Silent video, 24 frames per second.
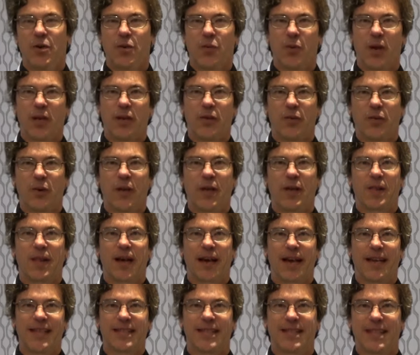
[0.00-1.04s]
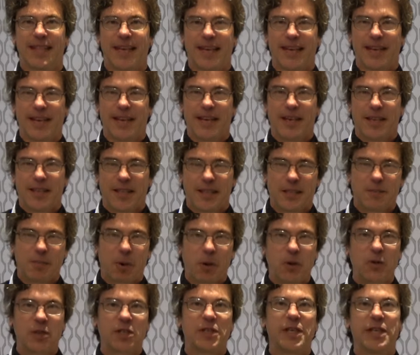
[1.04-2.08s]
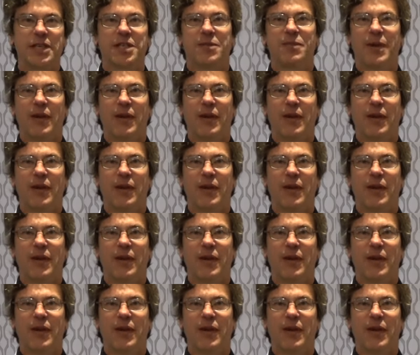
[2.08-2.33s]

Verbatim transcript: when you realize that this pulse needs